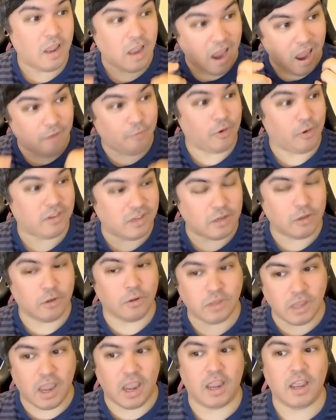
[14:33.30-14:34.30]
every
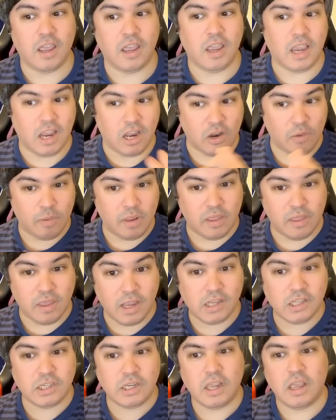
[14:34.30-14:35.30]
single day. And it'd be
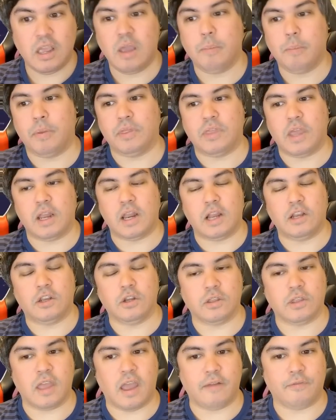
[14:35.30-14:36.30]
this, but then I
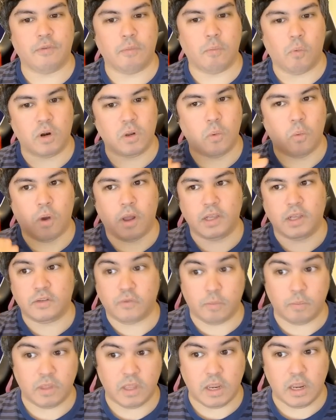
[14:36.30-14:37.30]
took that from what it was
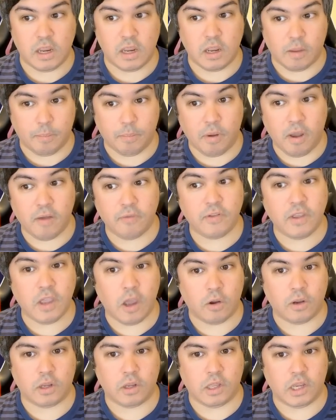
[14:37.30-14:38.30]
from the above
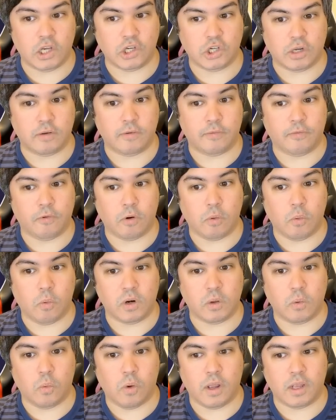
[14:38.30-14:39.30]
calculation for
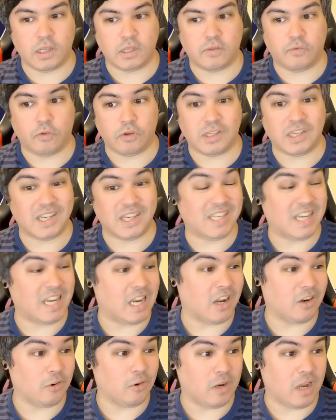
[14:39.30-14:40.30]
what it was for
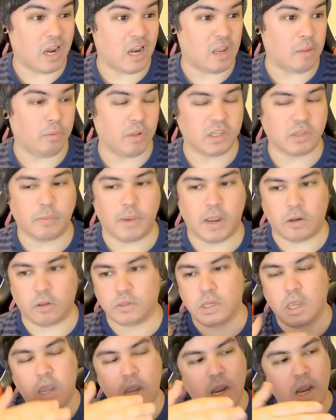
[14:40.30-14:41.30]
1680 blitz
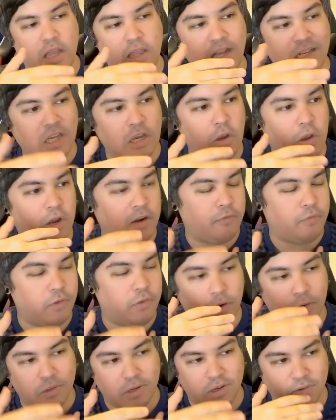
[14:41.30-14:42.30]
battles. And that's how you kind of
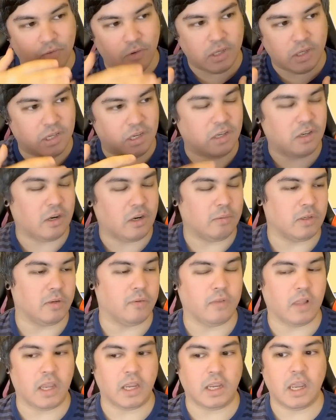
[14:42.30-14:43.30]
figure out the difference in terms
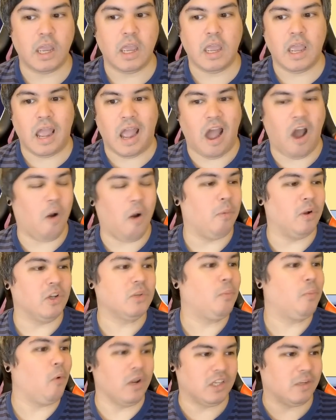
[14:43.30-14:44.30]
of like how
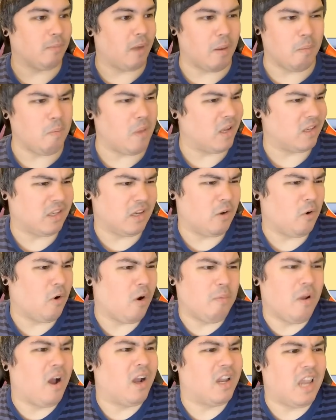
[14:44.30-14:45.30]
much points am I missing or
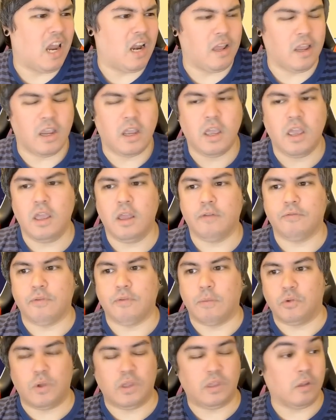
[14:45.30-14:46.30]
I'm not getting
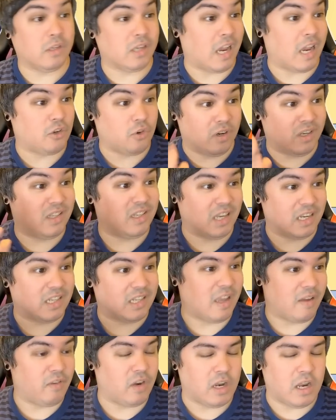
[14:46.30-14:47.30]
from doing those extra six,
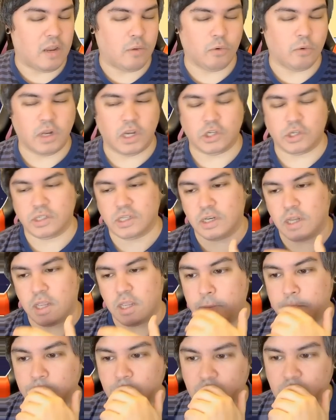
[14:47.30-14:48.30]
seven, and eight rotations a
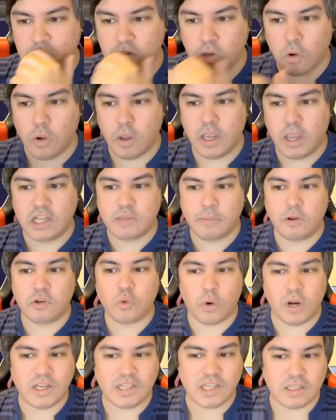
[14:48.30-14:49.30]
day. So it's about
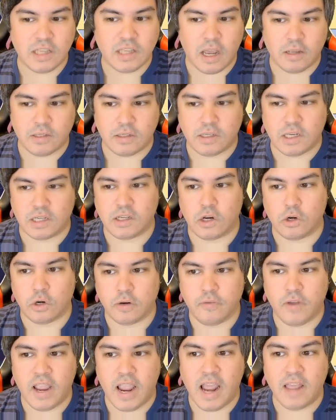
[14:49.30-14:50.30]

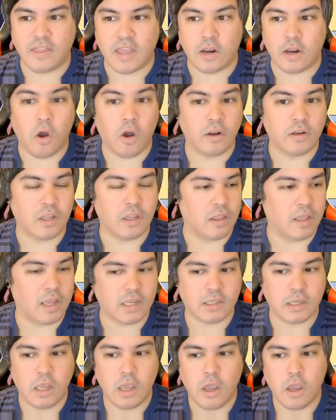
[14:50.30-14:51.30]
26,600. If I add that onto
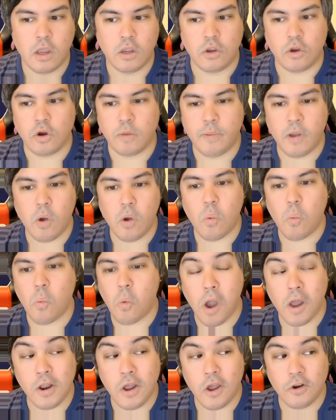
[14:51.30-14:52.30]
this, you're about
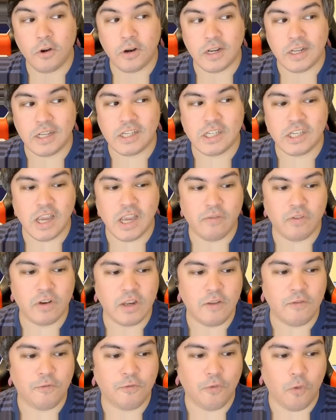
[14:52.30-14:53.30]

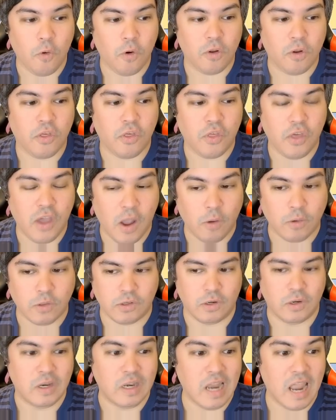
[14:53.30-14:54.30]
174,000.